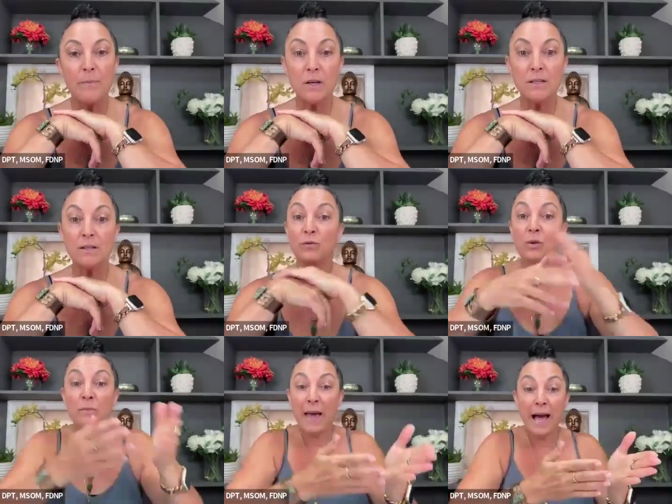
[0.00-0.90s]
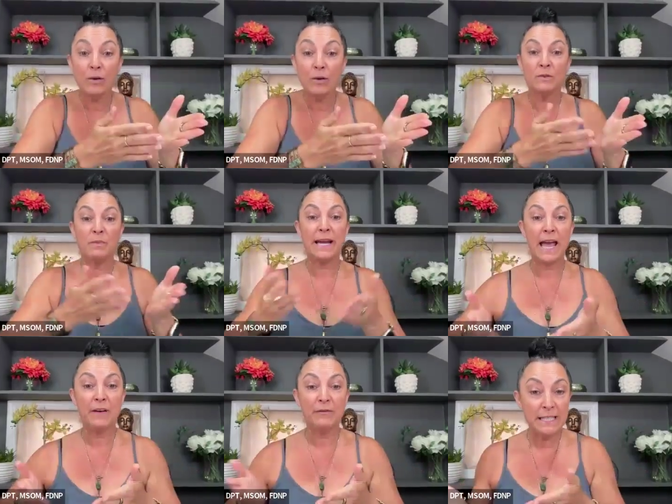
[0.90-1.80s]
Because if we're bound
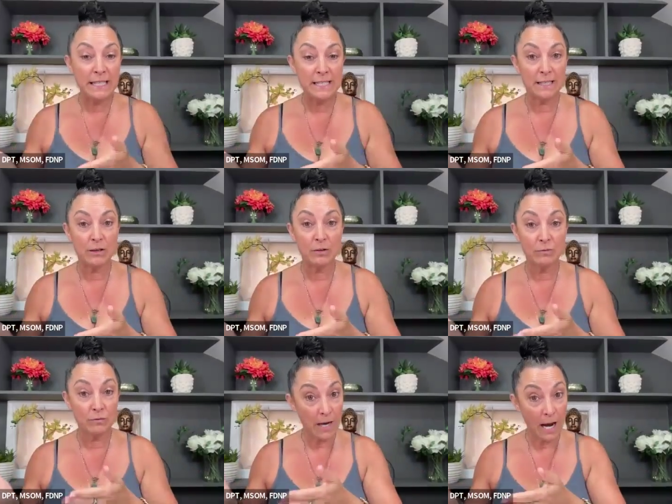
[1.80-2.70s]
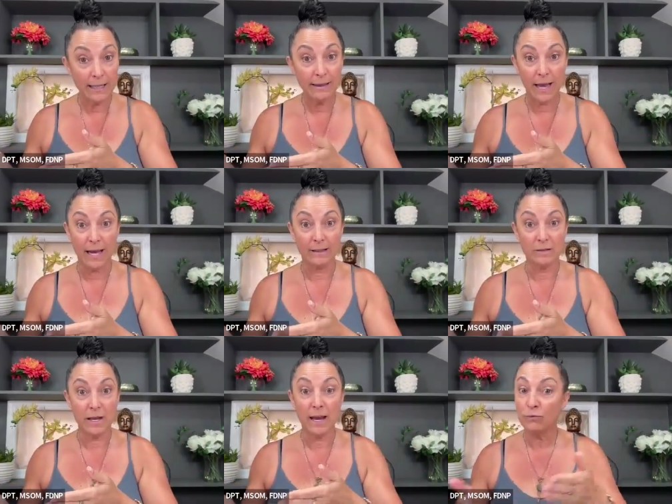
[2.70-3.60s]
by FTC
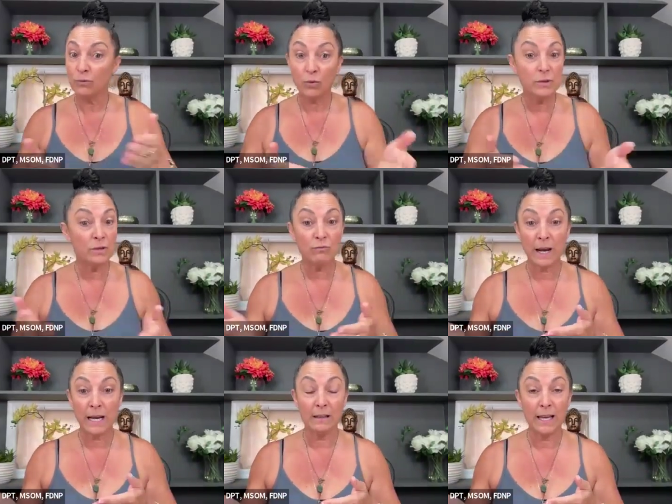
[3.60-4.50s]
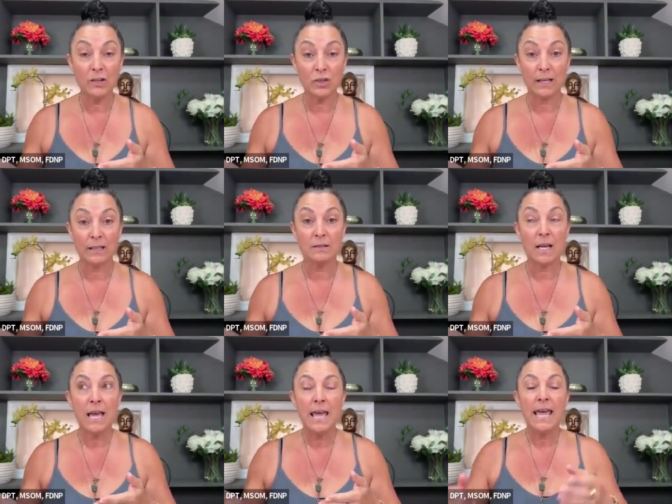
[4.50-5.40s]
guidelines and rules and
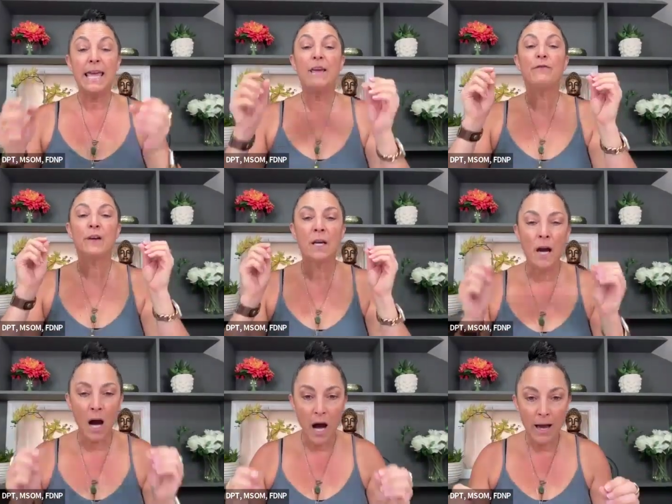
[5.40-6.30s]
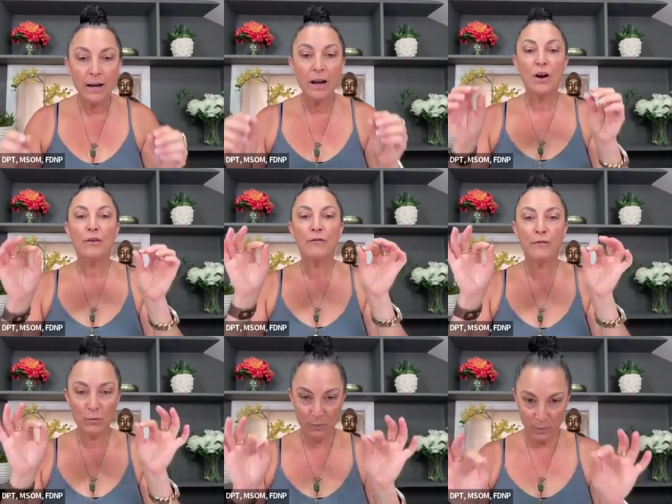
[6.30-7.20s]
regulations, if God
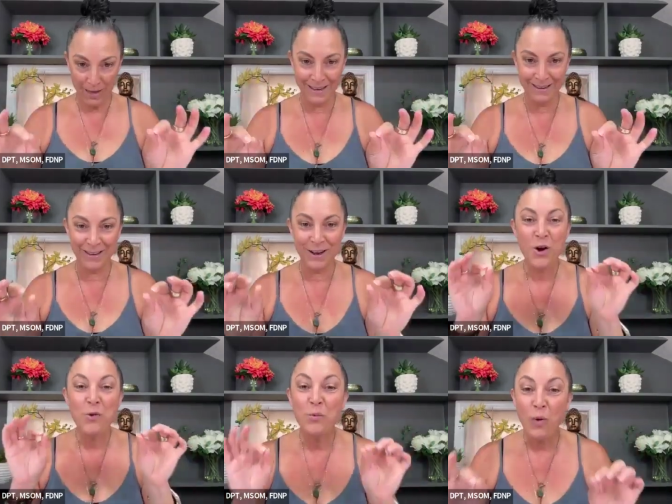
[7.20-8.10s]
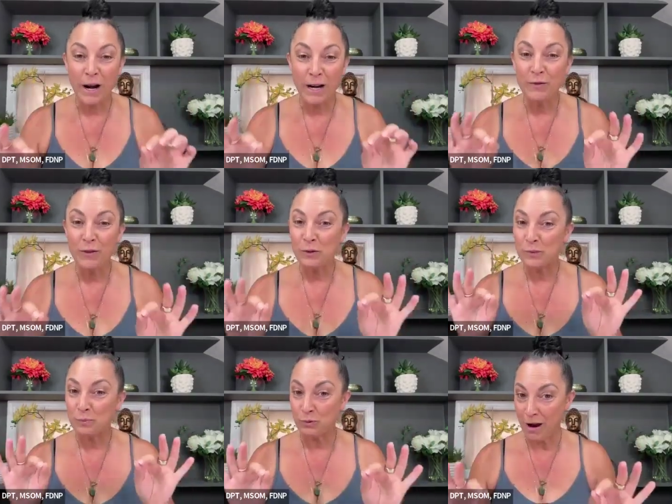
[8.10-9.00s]
forbid one of
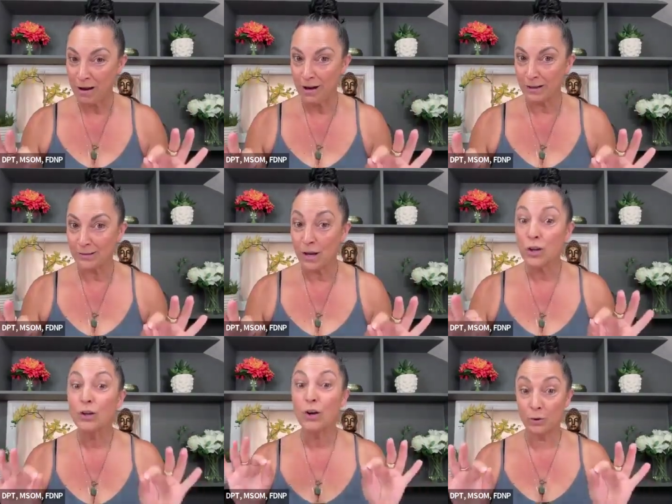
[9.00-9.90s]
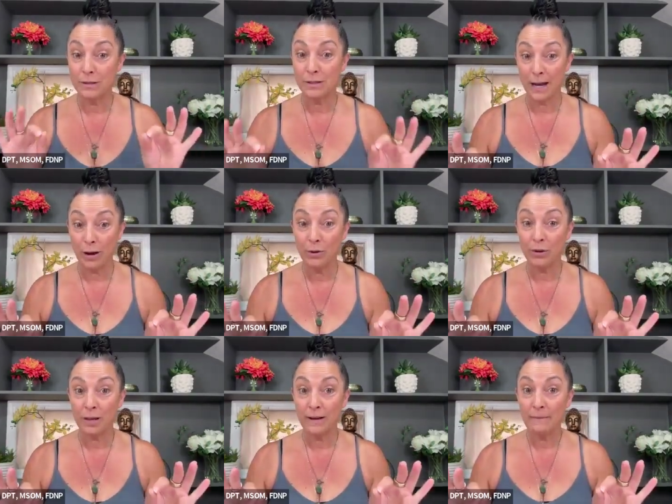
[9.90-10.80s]
those products goes
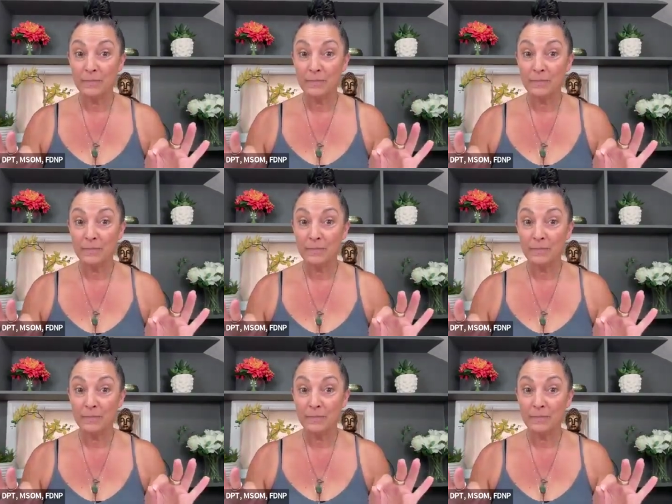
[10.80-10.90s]
south